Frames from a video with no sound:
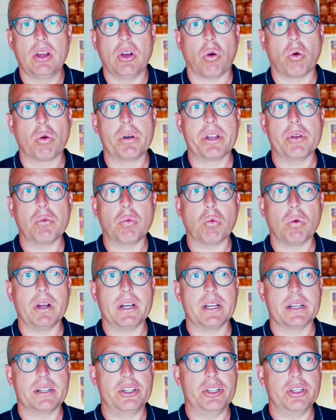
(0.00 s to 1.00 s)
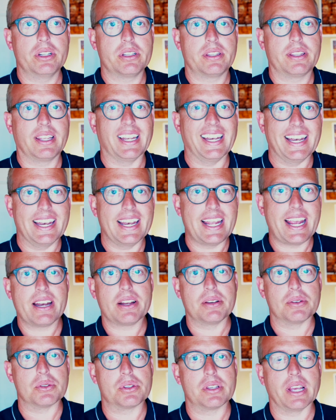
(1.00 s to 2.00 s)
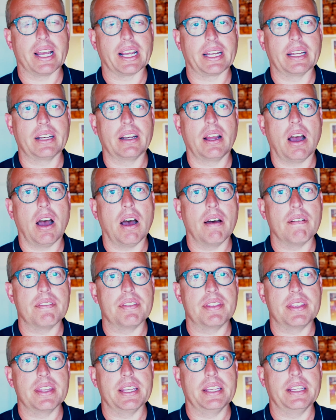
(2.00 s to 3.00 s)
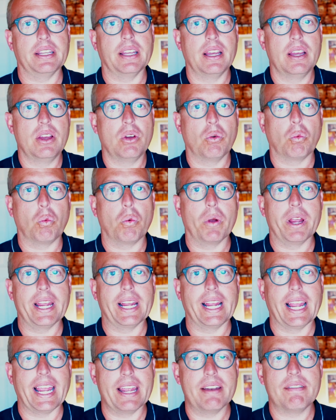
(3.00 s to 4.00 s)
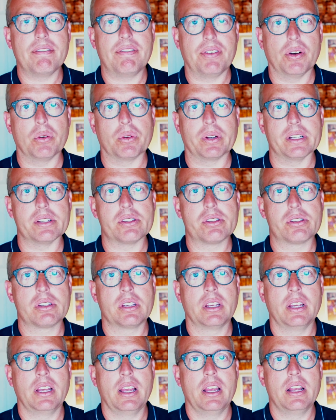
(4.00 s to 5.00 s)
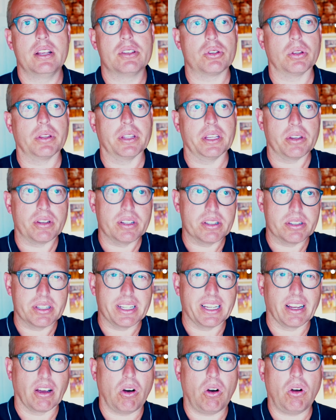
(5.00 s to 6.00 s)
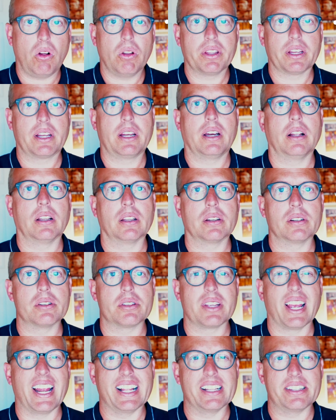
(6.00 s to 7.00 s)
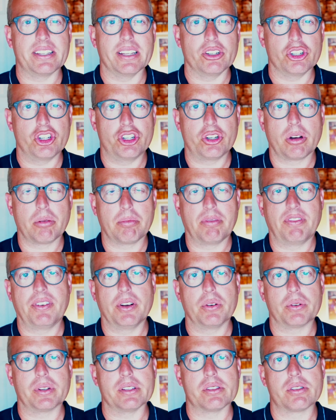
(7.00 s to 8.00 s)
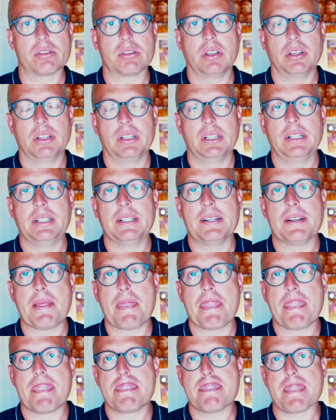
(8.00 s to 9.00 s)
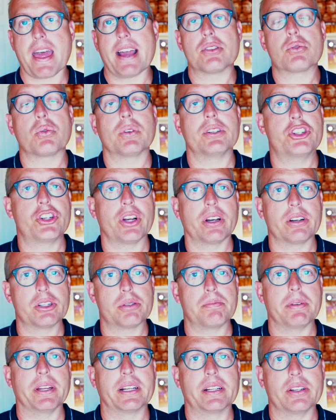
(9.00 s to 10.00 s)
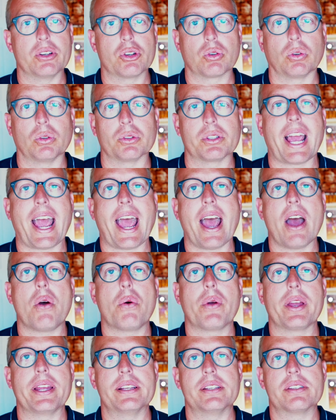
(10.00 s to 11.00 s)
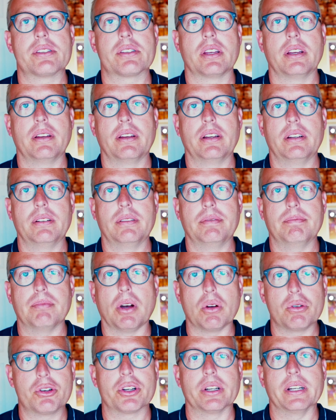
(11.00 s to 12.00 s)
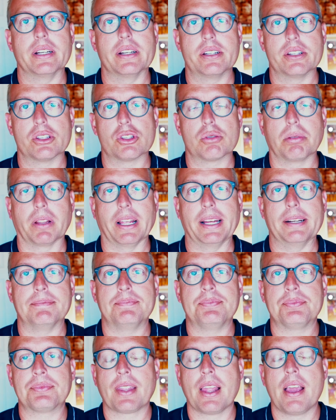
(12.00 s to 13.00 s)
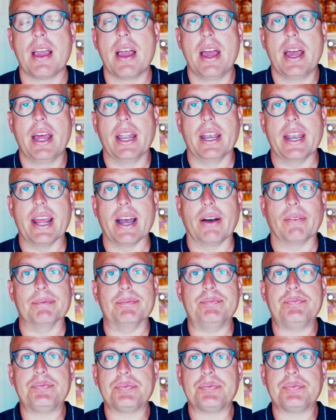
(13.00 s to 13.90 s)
Or do you want just the nanosecond of the wing in focus so that you can see all the colors and it's in sharp focus? That's what shutter speed controls. How is motion displayed? Now,